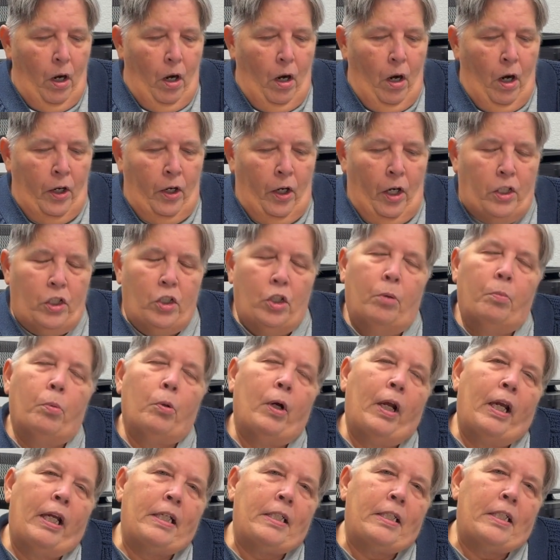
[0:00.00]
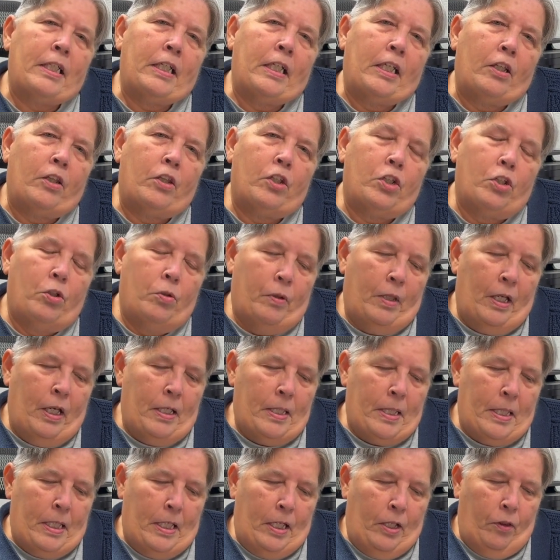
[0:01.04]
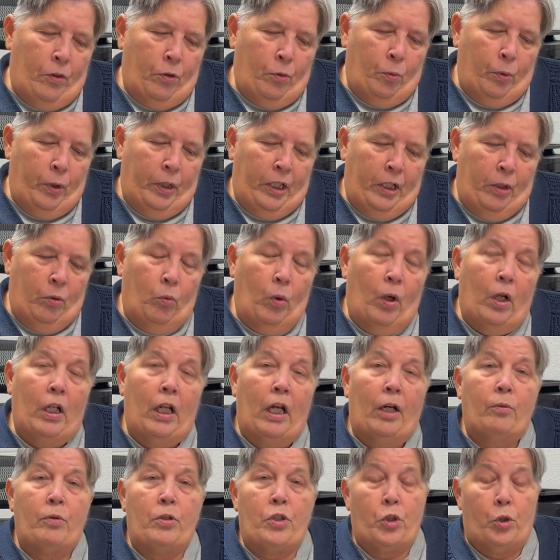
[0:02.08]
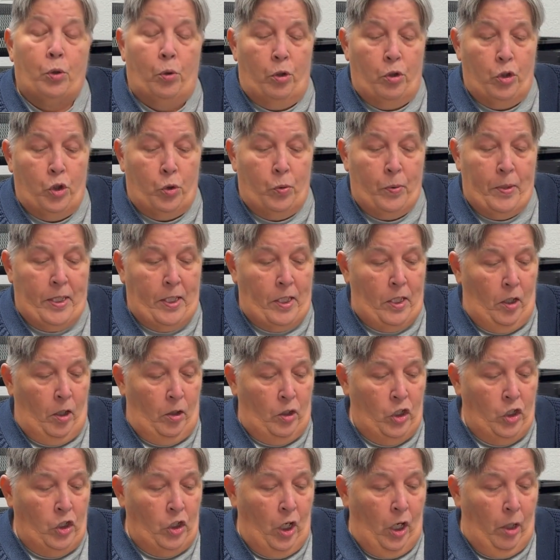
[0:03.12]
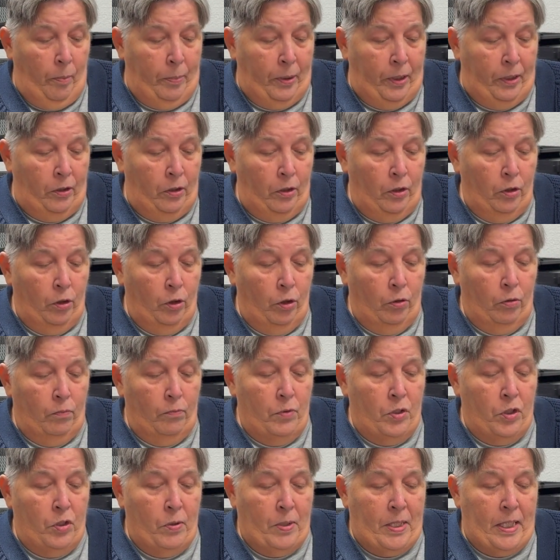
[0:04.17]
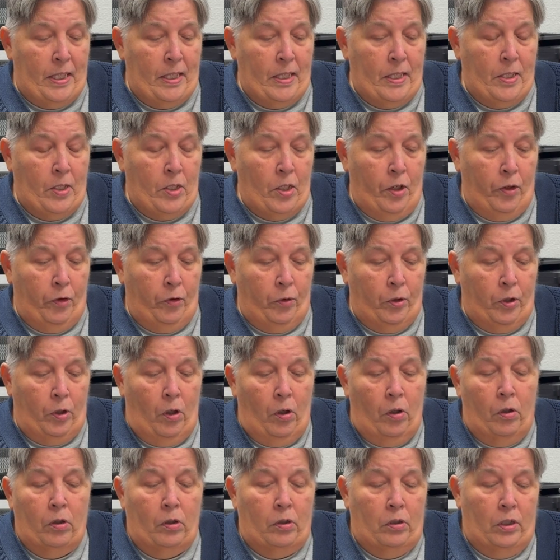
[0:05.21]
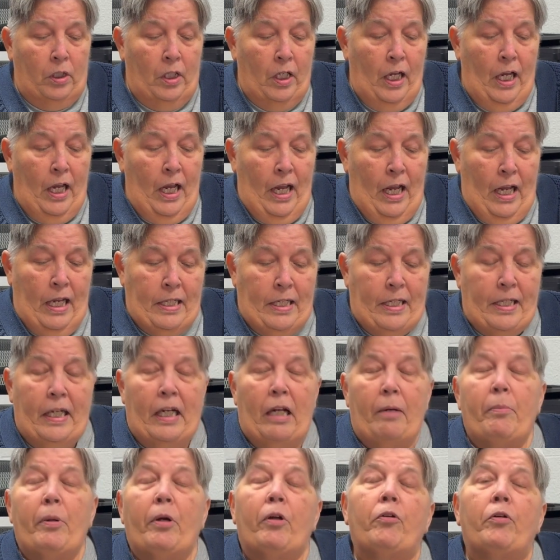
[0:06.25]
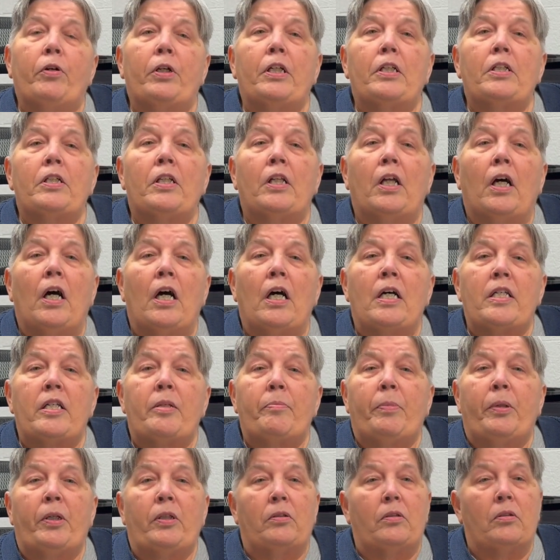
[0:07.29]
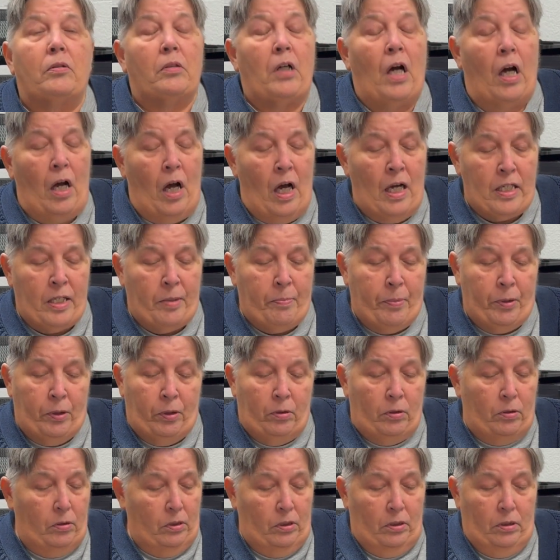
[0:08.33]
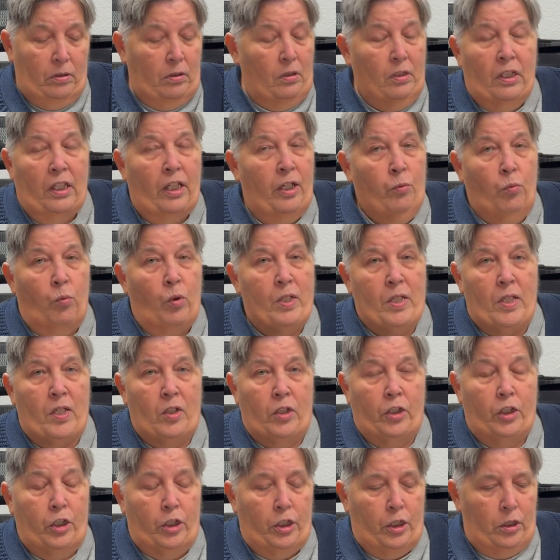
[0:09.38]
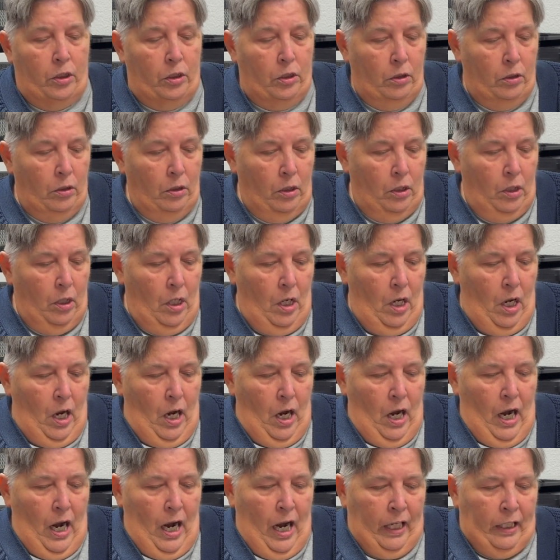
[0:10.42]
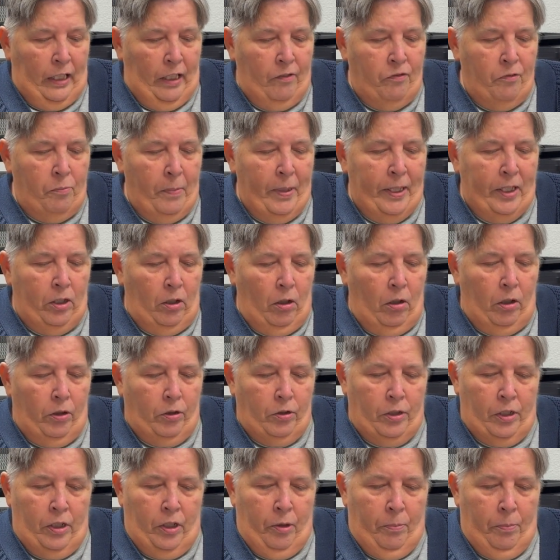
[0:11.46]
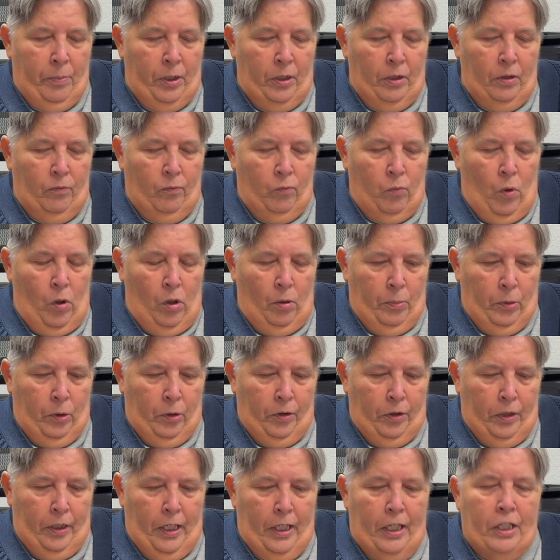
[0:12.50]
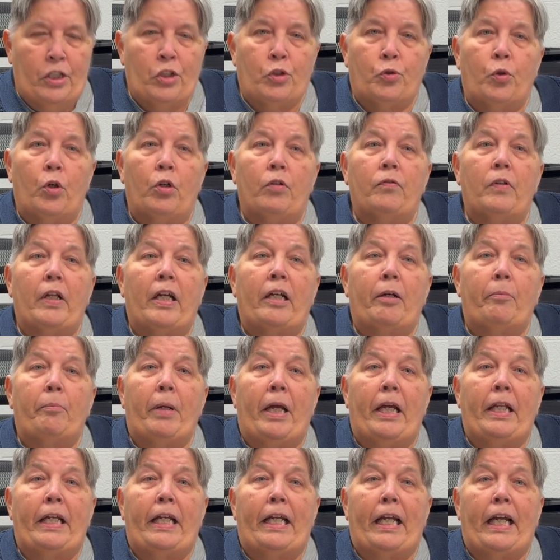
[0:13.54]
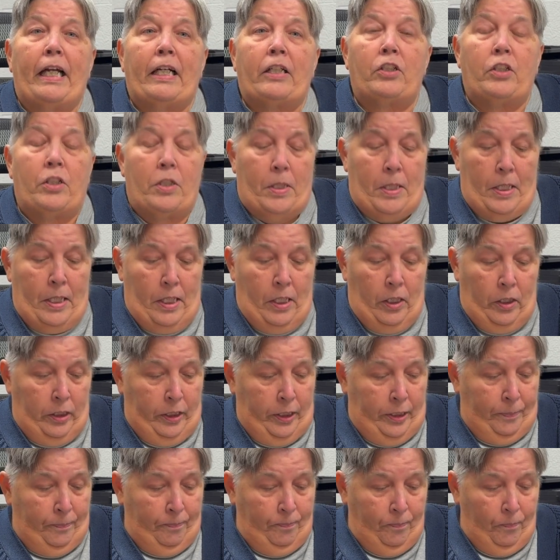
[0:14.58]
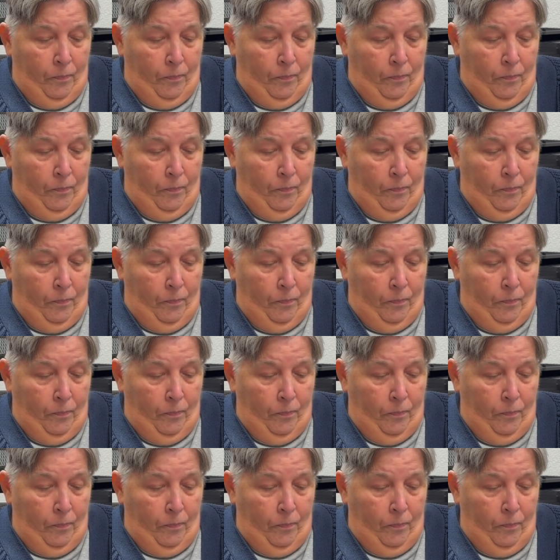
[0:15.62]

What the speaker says: On October 18th, 2003, while I was grocery shopping, Suzanne's daughter called and said I better get to the hospital. It wasn't good. I left my cart in the middle of Walmart and drove like a maniac to Sedalia.